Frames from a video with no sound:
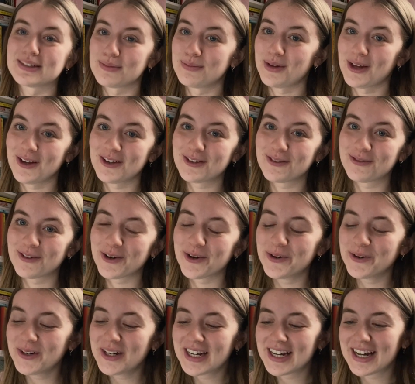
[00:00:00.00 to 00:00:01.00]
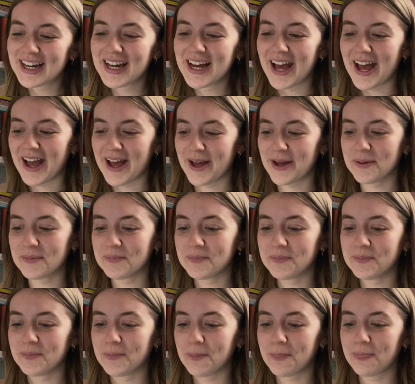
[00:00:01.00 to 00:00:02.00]
and beautiful.
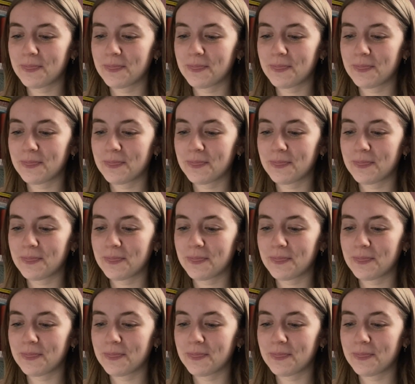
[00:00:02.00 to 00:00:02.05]
Um,